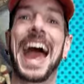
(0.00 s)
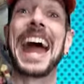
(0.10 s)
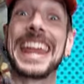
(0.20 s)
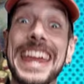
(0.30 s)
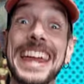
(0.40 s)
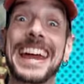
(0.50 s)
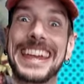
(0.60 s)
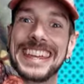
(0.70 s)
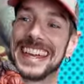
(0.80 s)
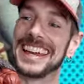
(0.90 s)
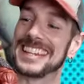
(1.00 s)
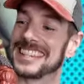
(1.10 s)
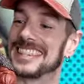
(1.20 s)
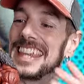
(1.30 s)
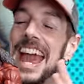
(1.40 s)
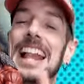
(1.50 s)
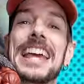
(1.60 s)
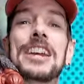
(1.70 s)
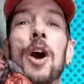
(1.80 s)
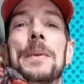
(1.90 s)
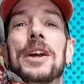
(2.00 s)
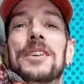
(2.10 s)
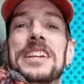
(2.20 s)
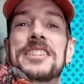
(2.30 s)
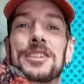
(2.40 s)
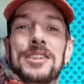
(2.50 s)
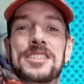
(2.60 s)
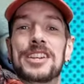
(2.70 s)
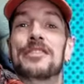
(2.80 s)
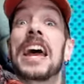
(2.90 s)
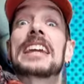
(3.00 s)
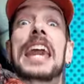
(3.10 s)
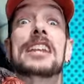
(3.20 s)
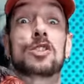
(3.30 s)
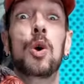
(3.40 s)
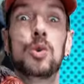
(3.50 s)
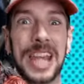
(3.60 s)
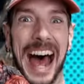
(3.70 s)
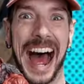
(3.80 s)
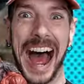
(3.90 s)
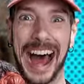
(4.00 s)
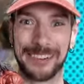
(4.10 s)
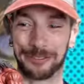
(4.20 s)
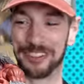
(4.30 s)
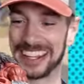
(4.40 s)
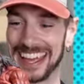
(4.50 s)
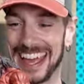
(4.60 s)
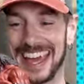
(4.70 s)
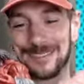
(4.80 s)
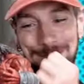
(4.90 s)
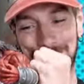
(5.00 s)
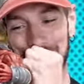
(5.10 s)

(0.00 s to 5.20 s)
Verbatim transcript: And here he is, the L A Comic Con exclusive Ketuta figure. And